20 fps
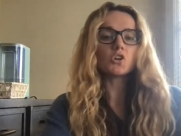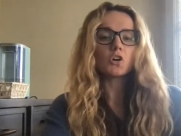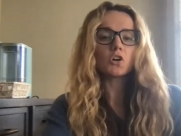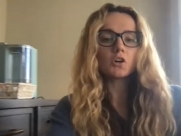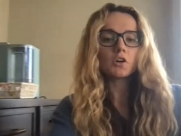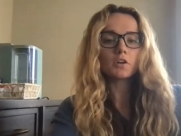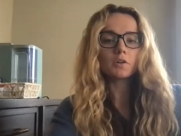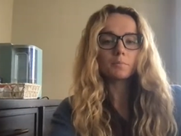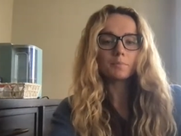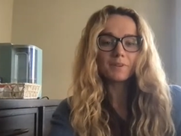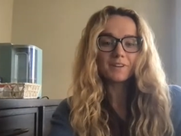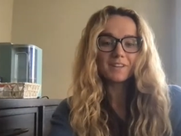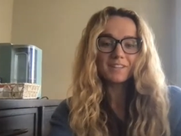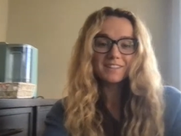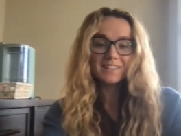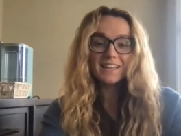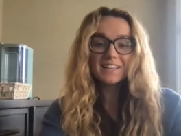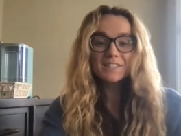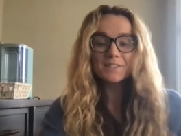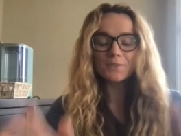dark,
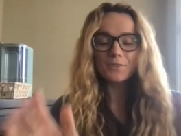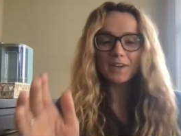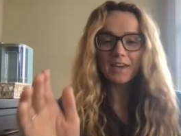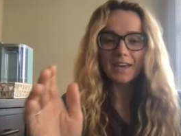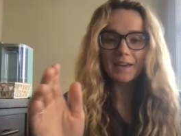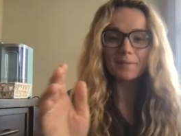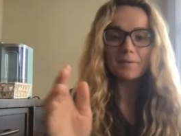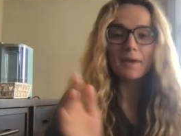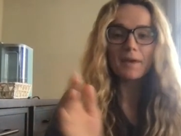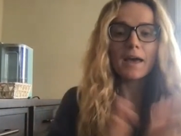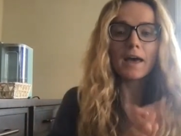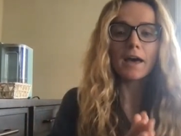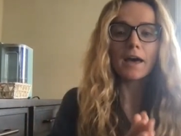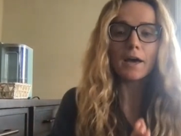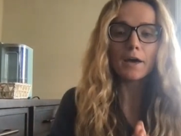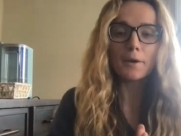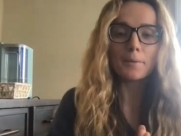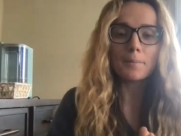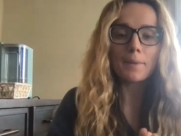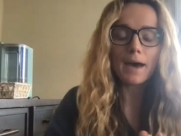but that's okay.
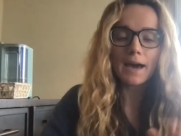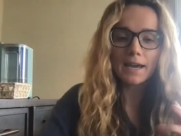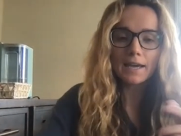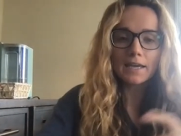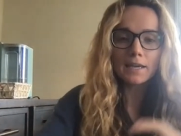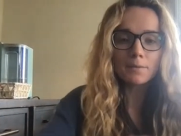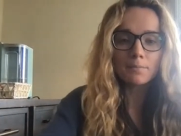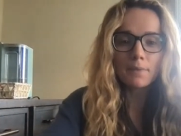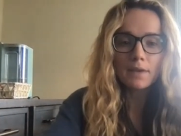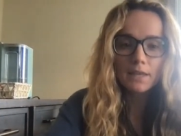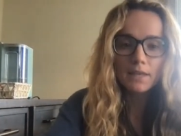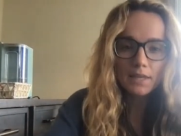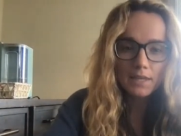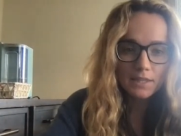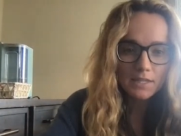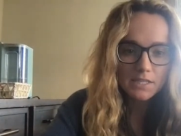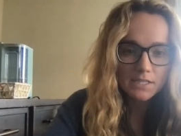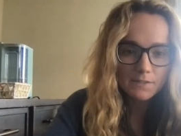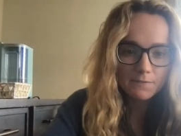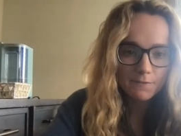I am
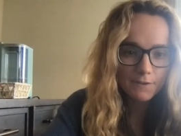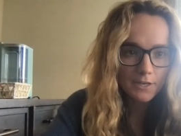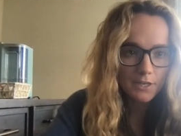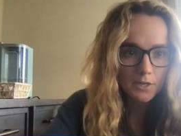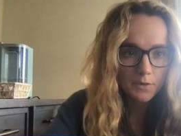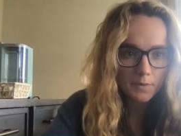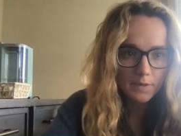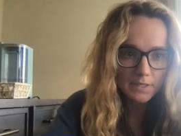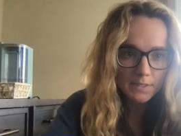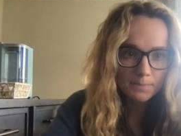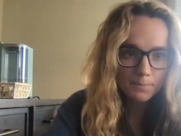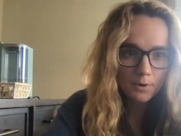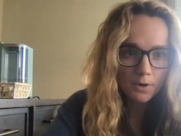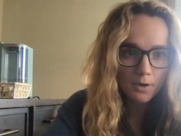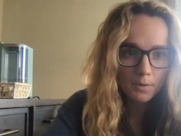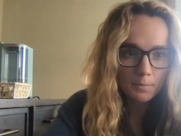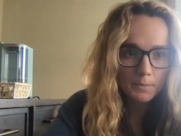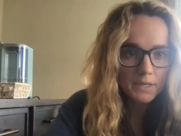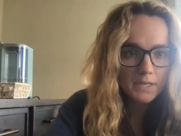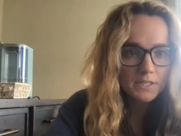making this video as
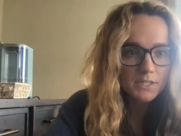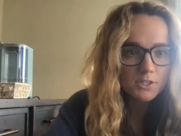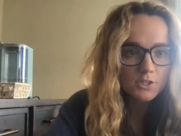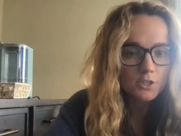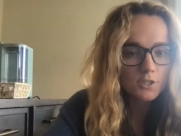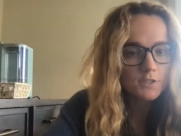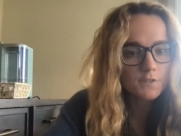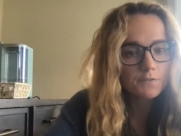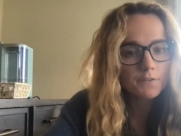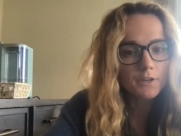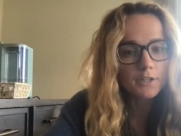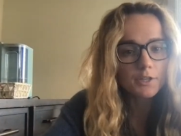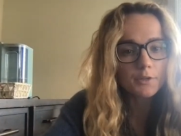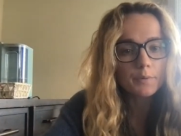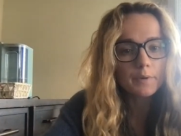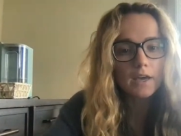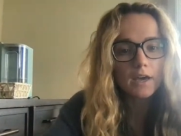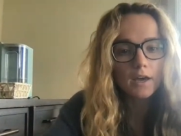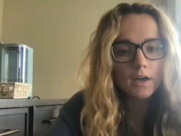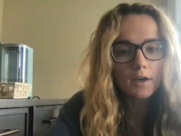promised, just
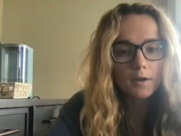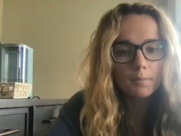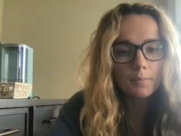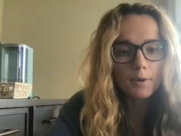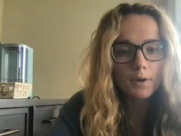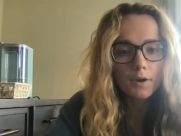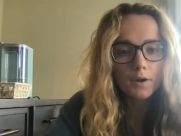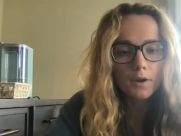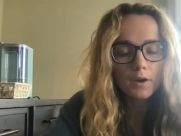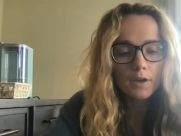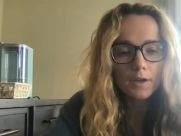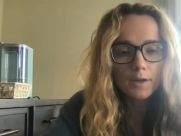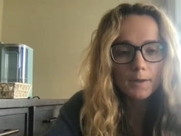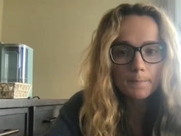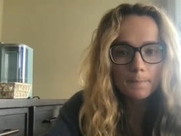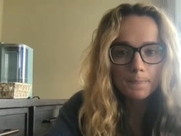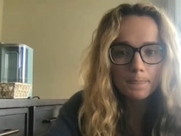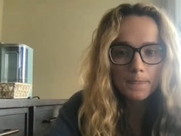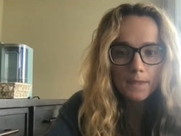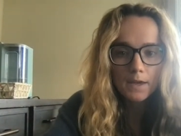following up
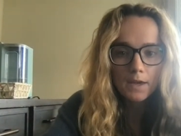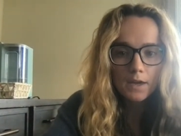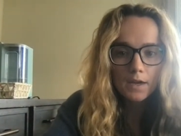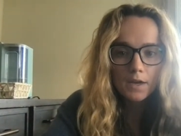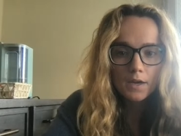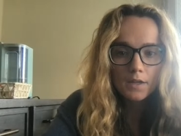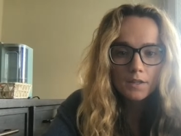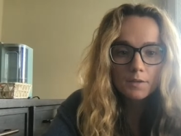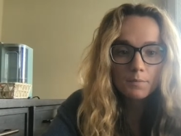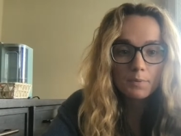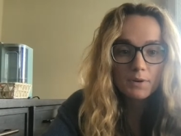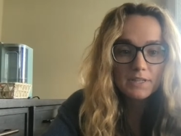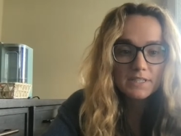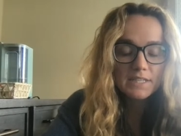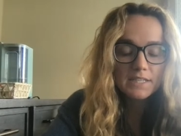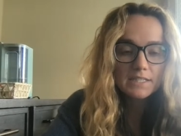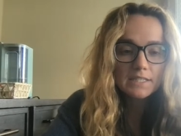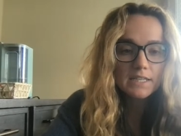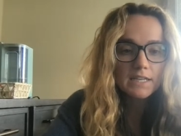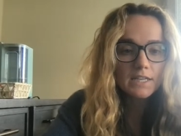on the
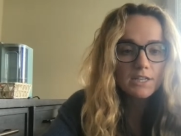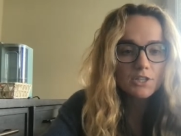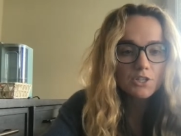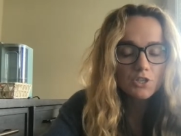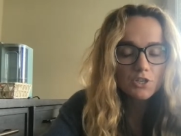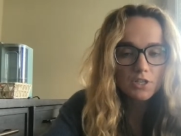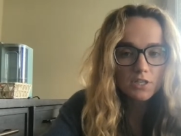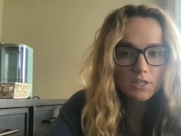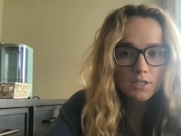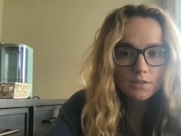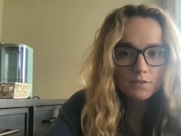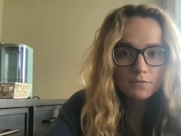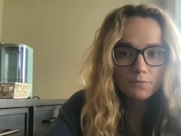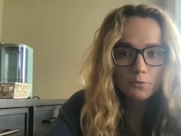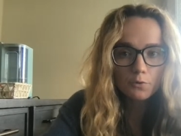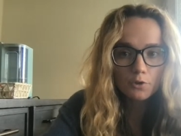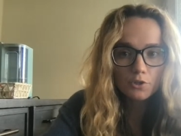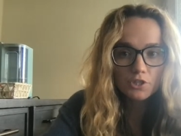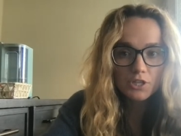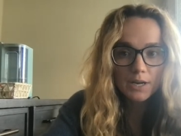presentation
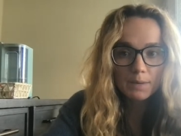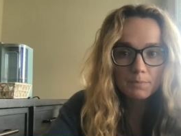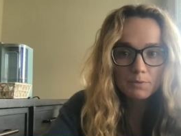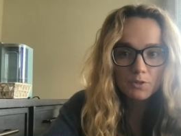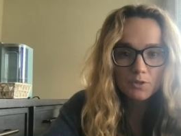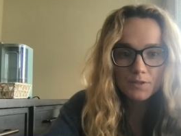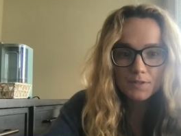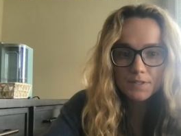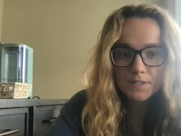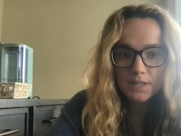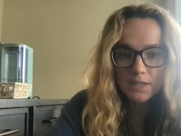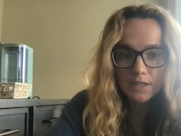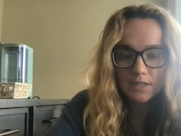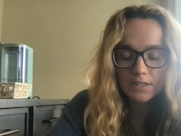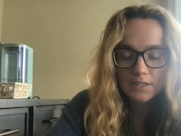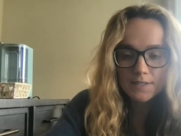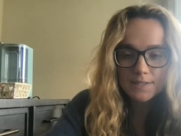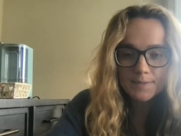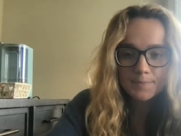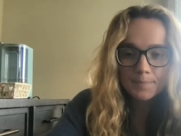for Chapter
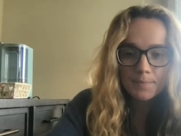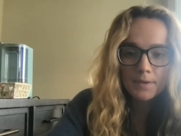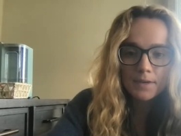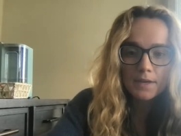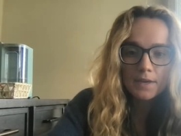6.